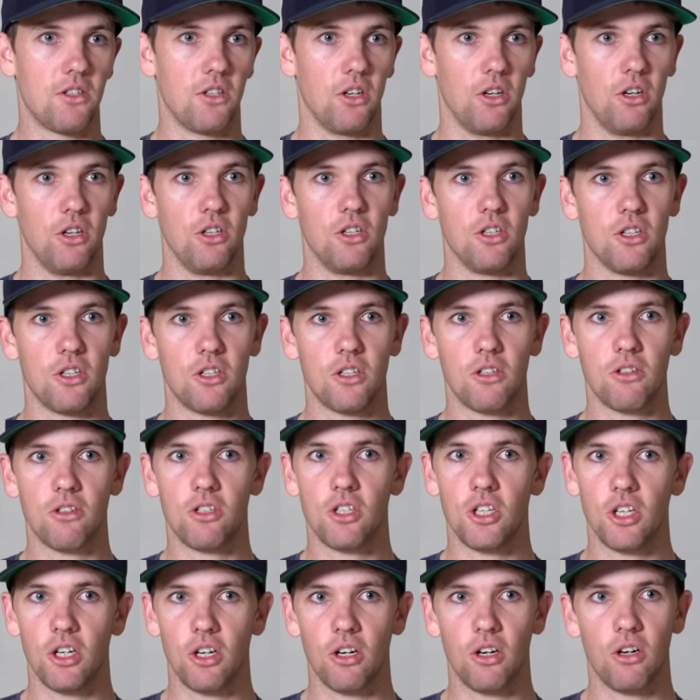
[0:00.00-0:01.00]
So just
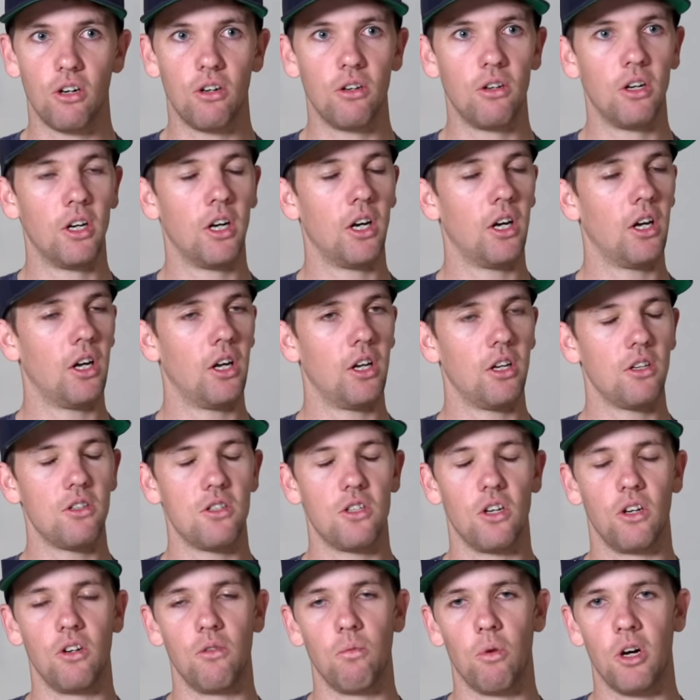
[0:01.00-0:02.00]
chill,
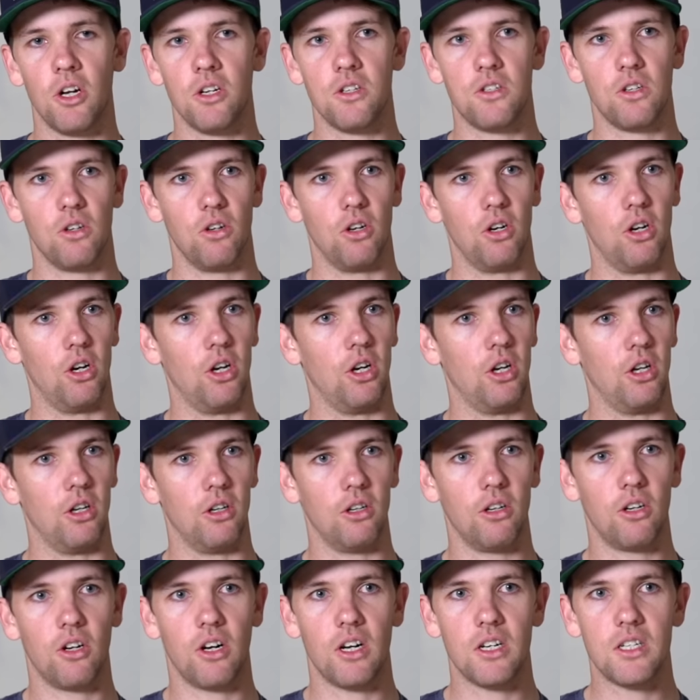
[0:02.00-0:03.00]
zone 1,
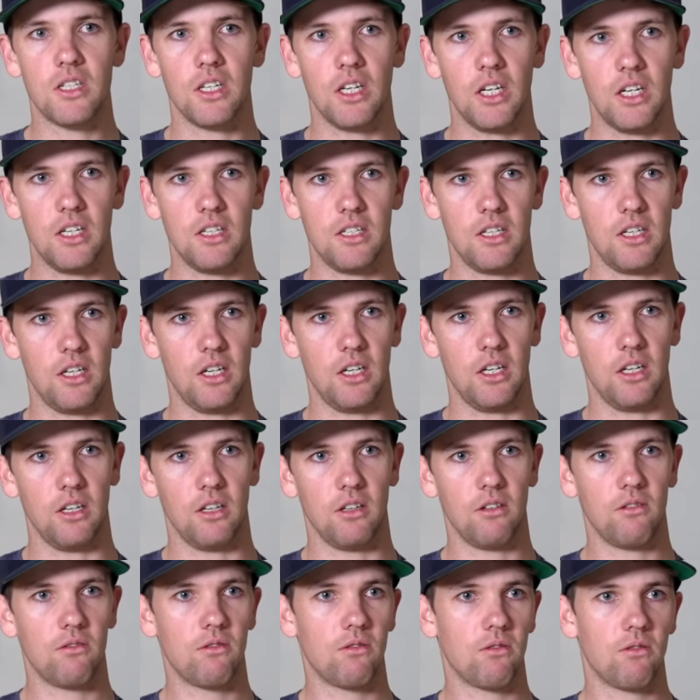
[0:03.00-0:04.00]
2, nice and
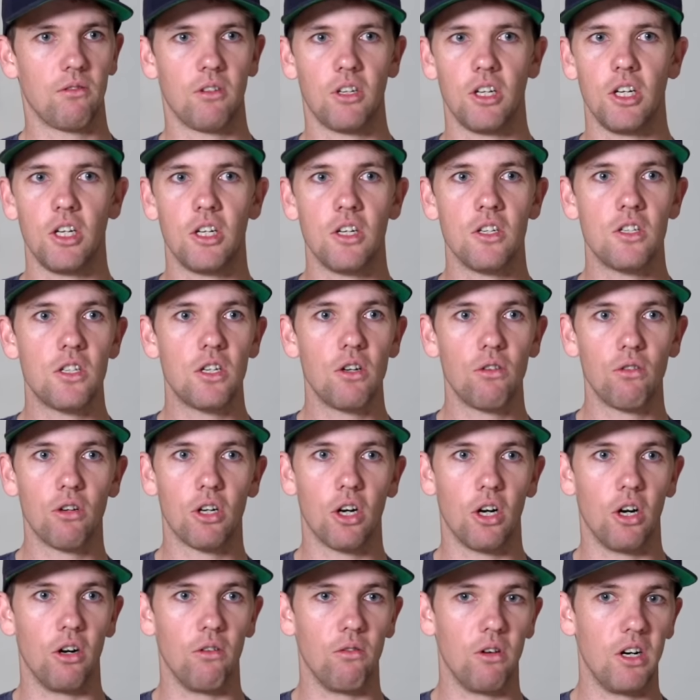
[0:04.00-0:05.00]
easy. You can still
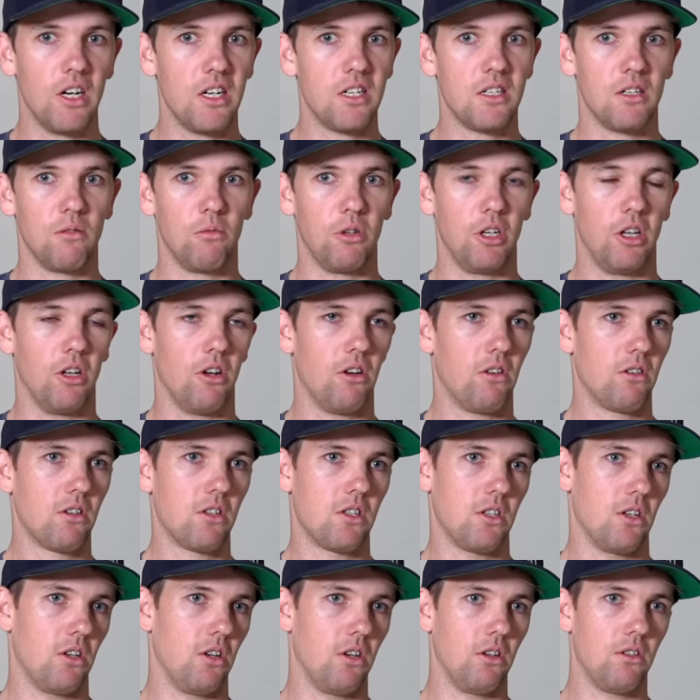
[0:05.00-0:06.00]
go reasonably long.
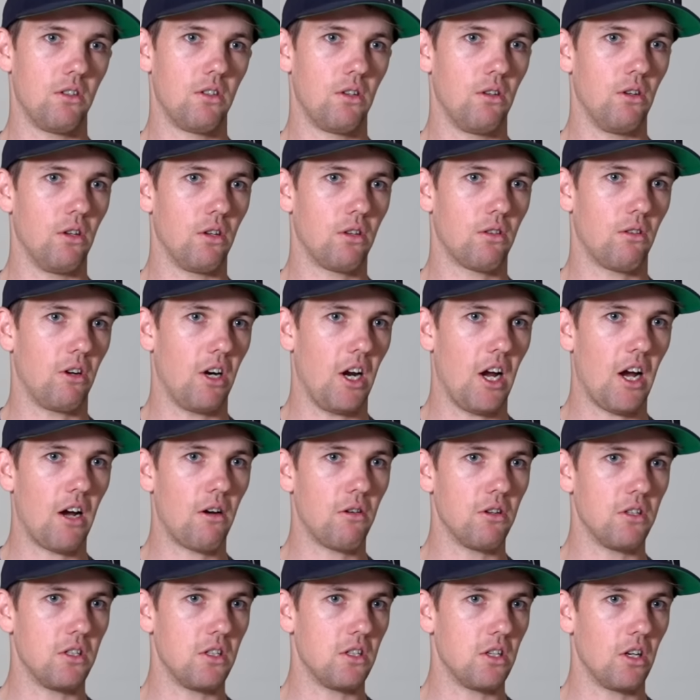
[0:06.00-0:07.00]
So 2 to 3
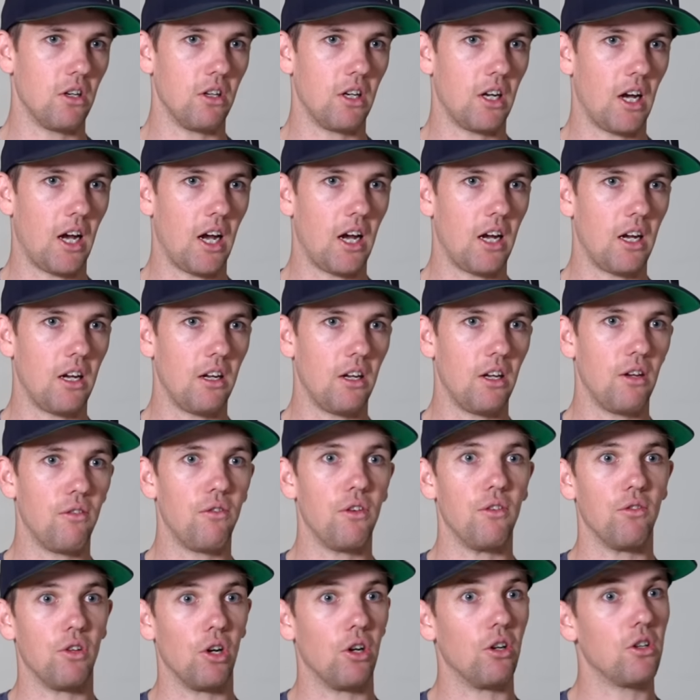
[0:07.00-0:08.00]
hours is okay.
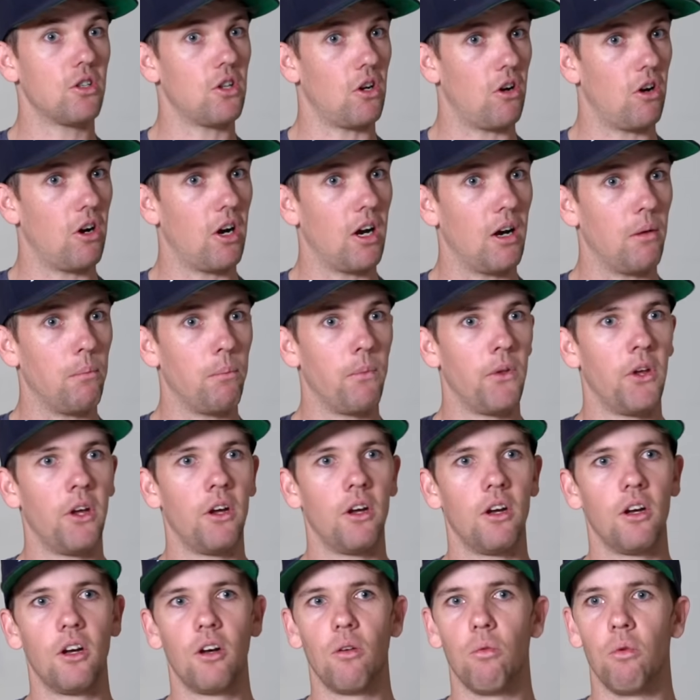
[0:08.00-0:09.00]
If you've got time,
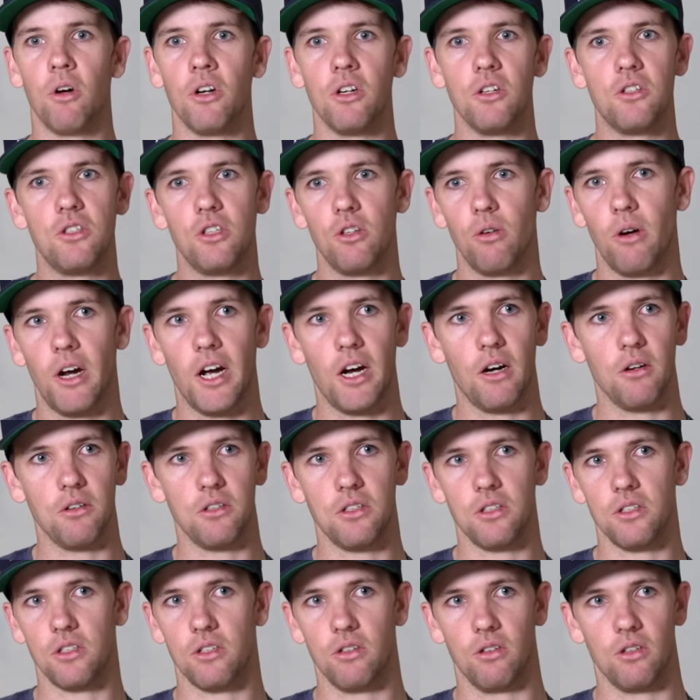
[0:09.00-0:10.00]
1 to 2
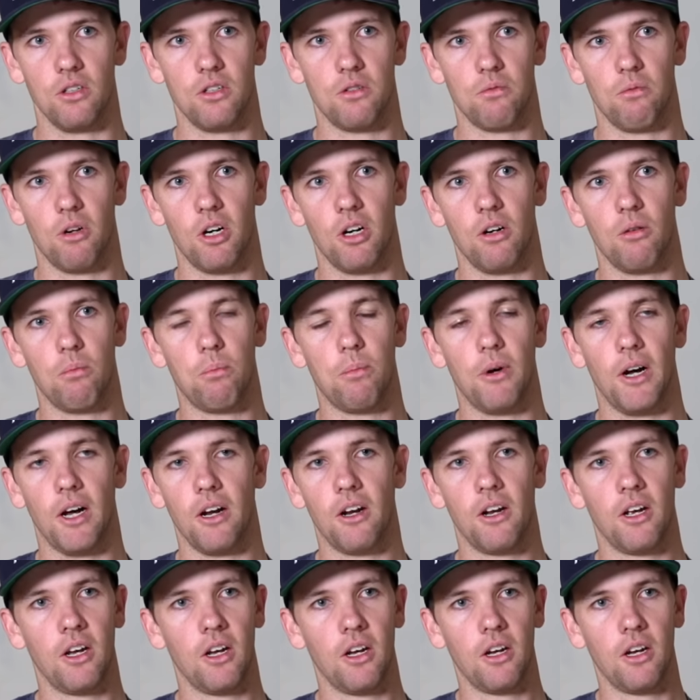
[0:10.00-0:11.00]
hours is good as well. But